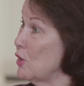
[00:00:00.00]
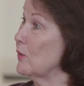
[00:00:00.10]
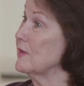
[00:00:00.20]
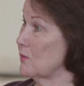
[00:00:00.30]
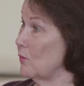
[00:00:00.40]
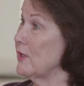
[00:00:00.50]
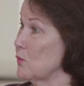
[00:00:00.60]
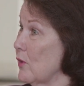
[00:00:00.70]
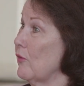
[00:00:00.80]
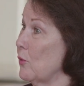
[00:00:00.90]
you is
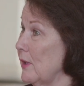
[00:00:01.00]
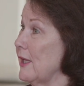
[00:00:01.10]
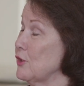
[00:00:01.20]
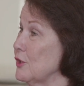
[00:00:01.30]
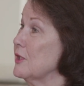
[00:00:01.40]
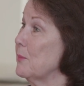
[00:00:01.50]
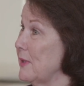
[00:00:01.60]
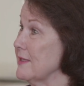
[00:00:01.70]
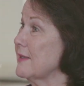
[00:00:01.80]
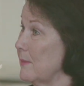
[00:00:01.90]
where the relationship piece